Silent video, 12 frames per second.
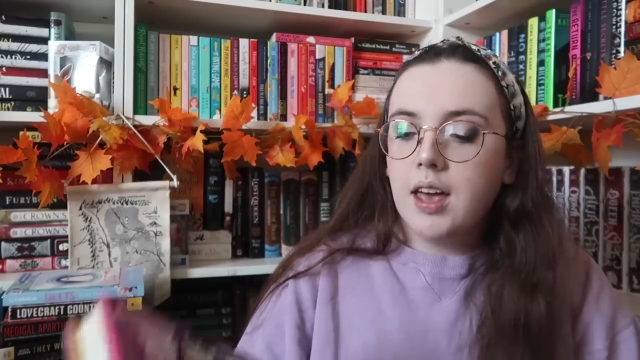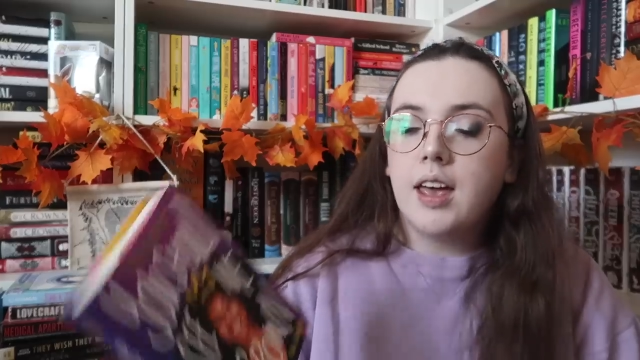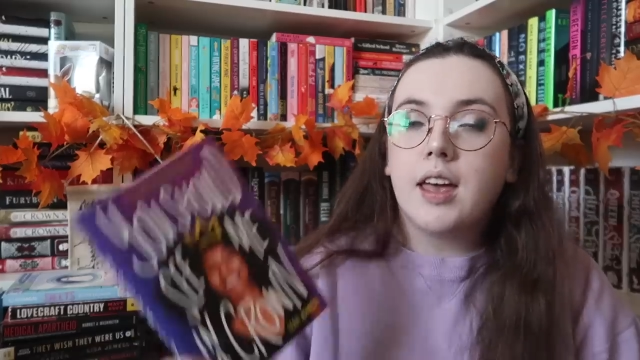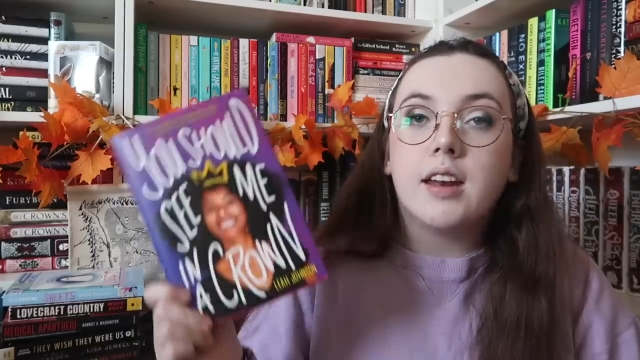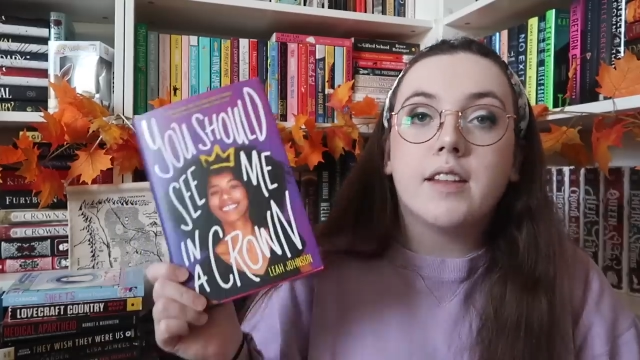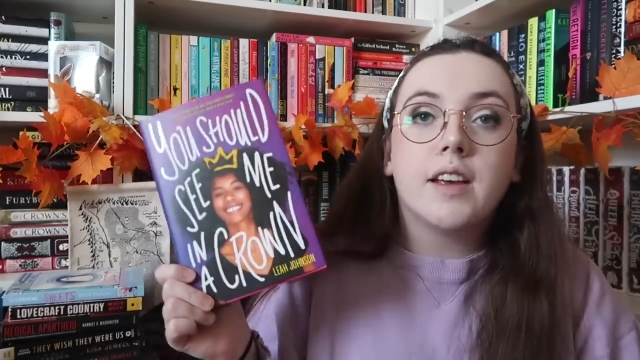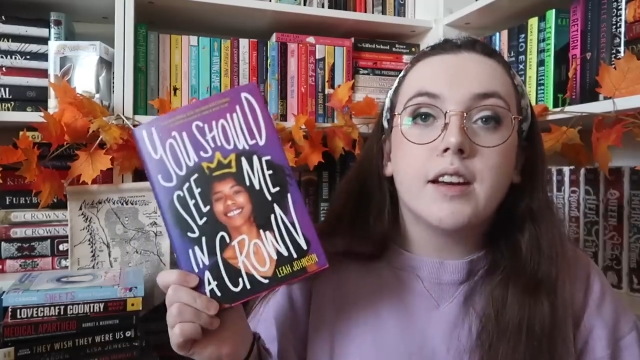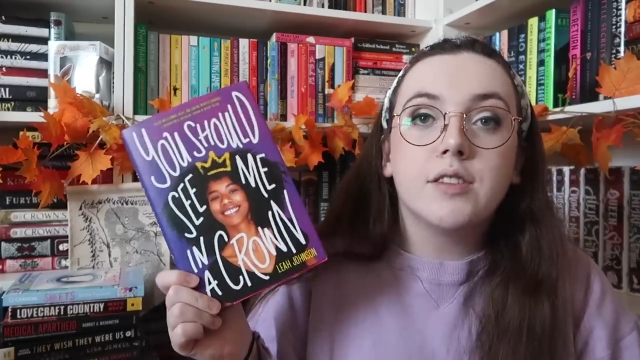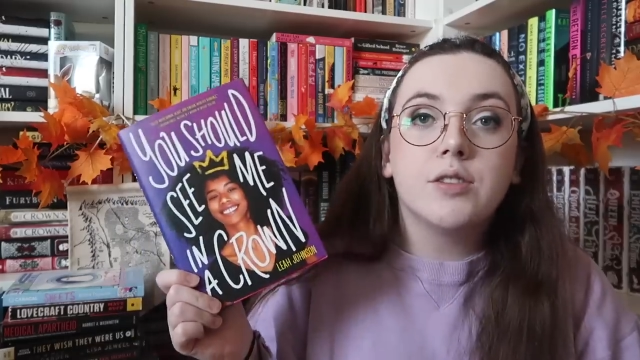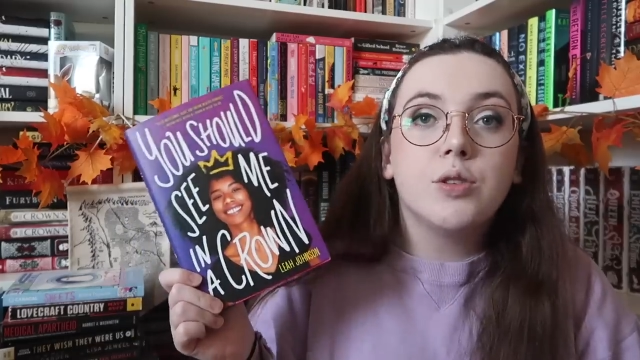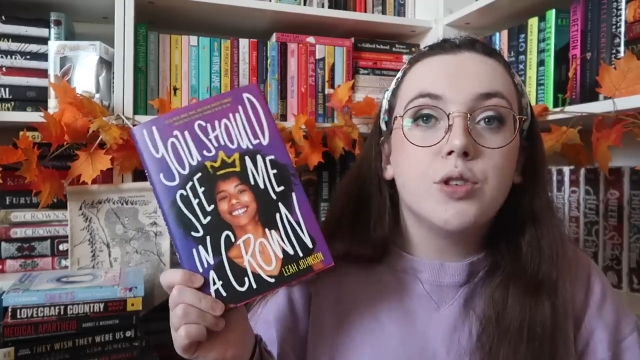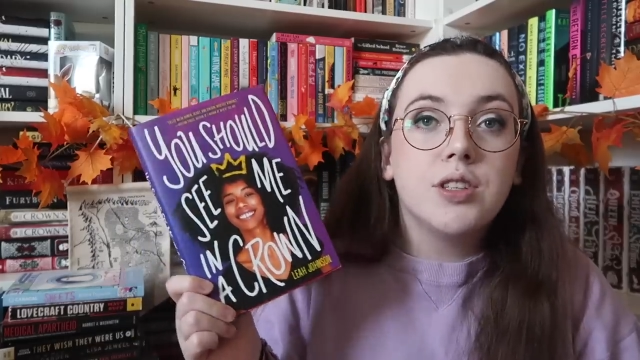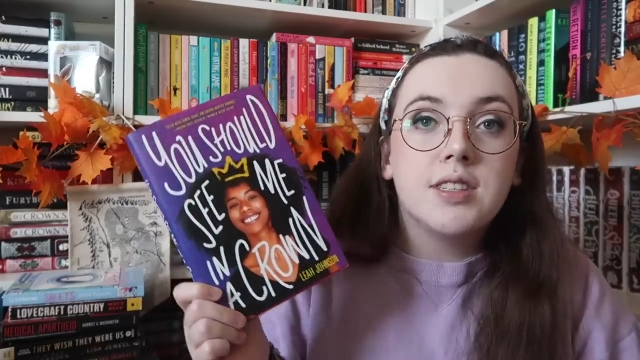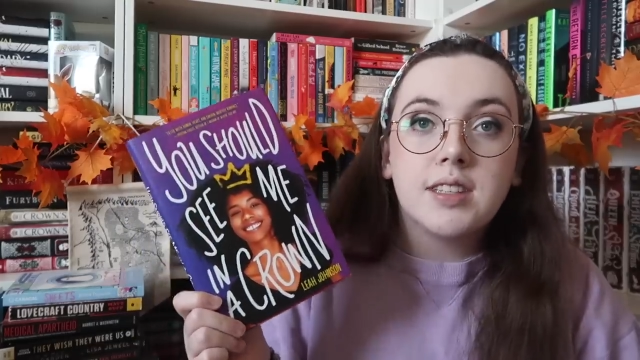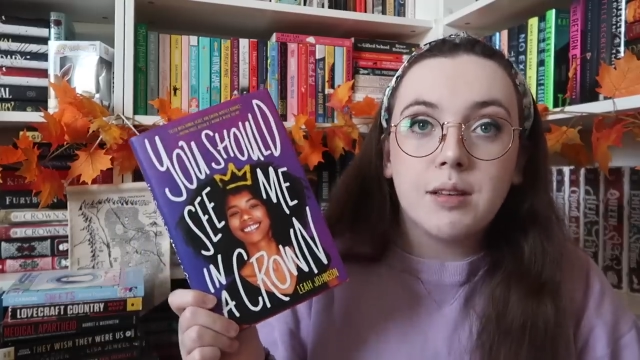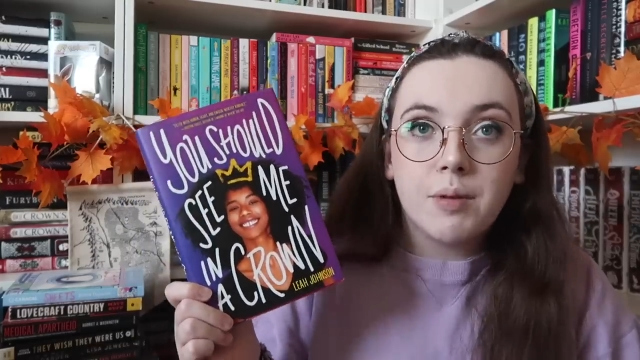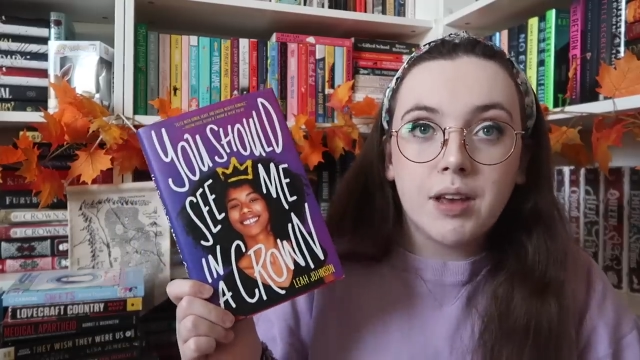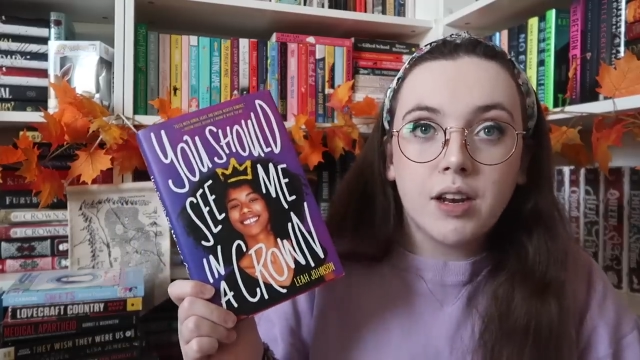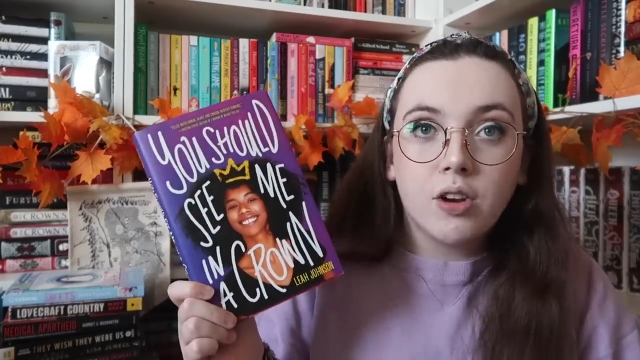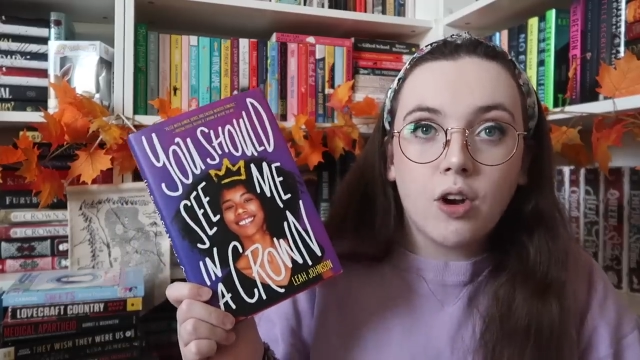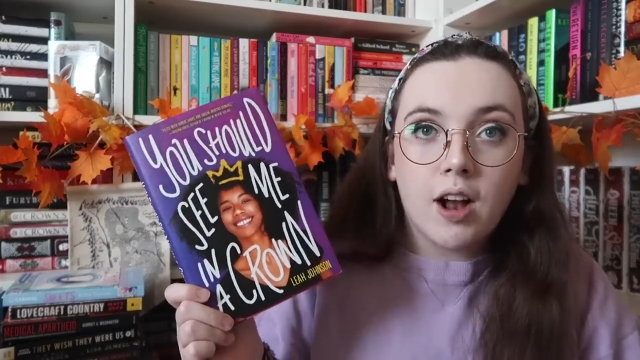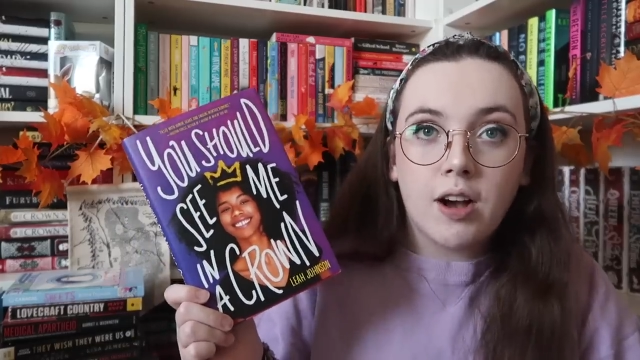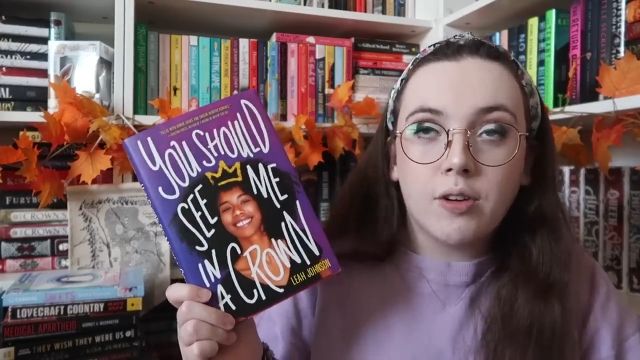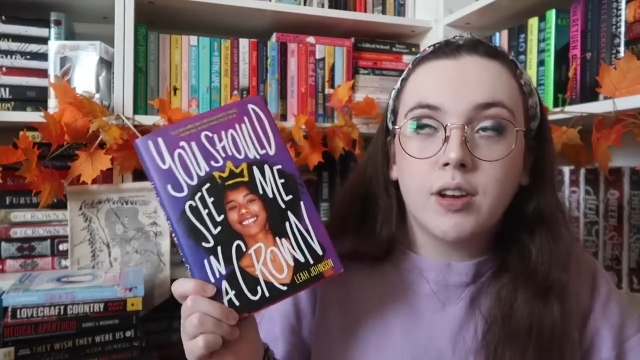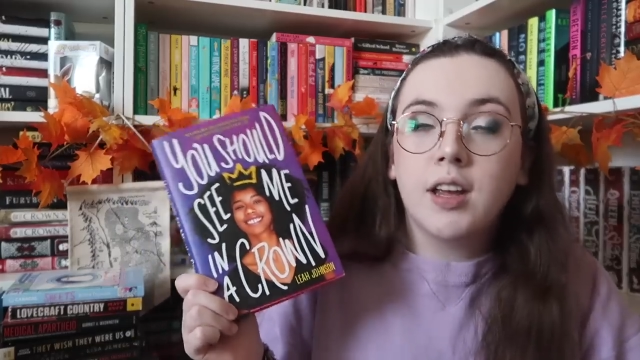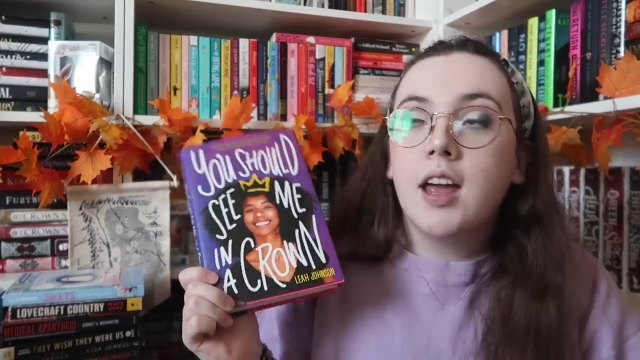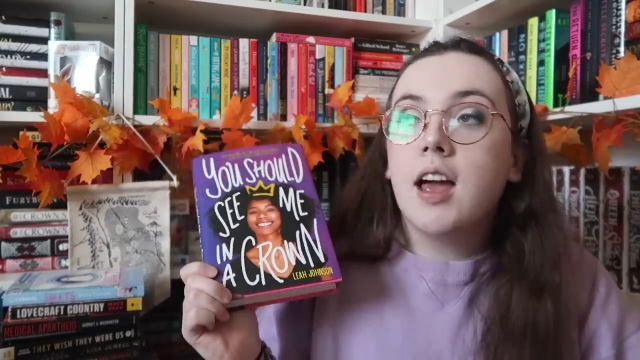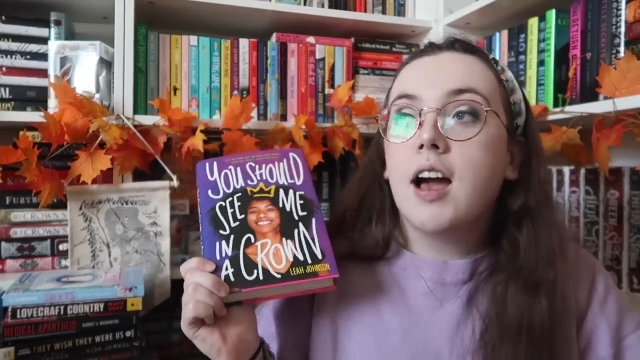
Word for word: And that is You Should See Me in a Crown.